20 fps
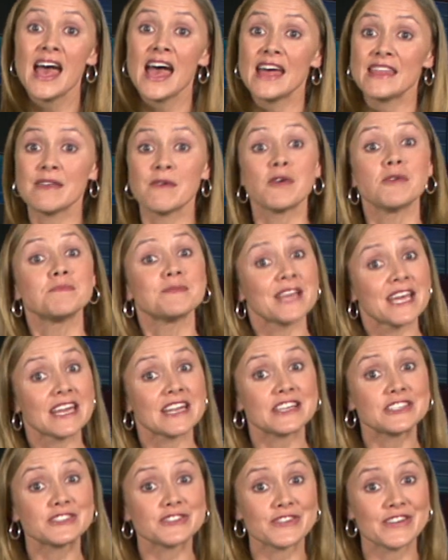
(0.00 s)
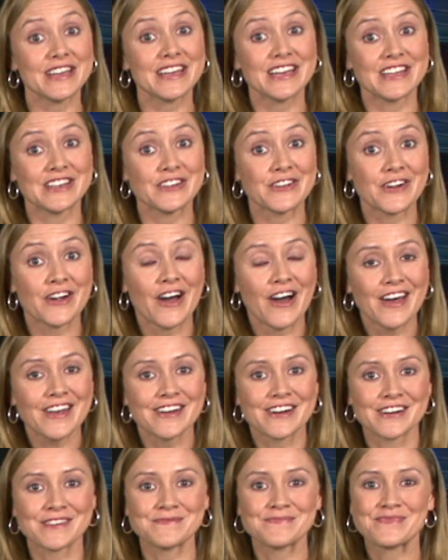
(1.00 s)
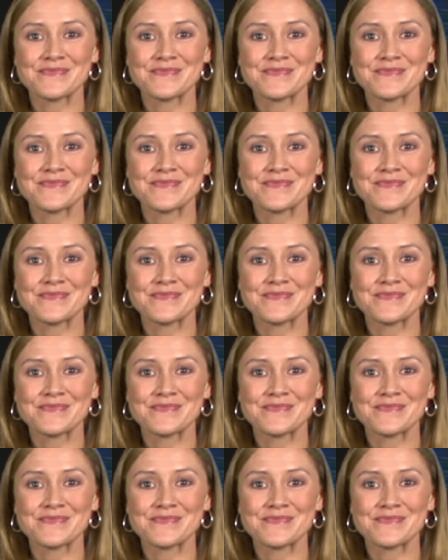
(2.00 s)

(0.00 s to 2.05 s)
and they will plant a tree in your honor.